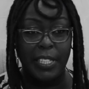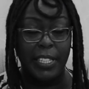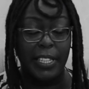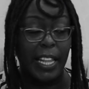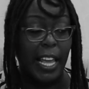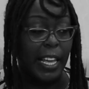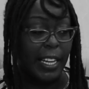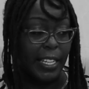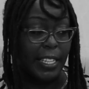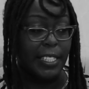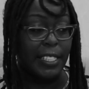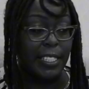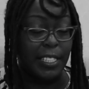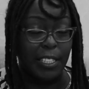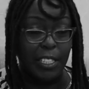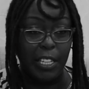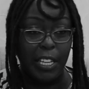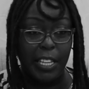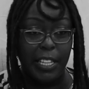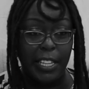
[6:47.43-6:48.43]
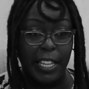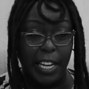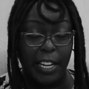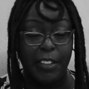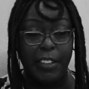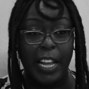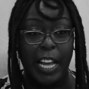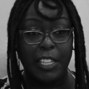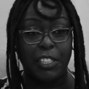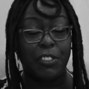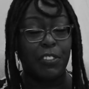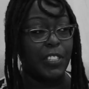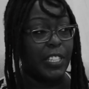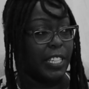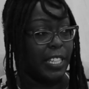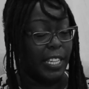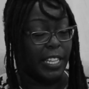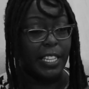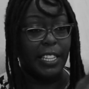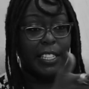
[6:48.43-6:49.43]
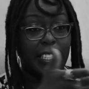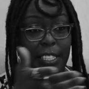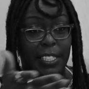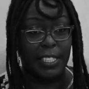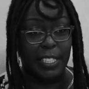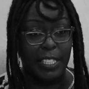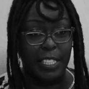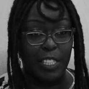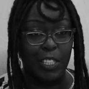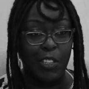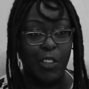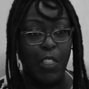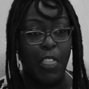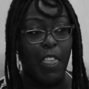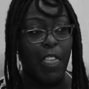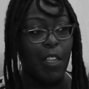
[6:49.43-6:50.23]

That is there naturally in the scene,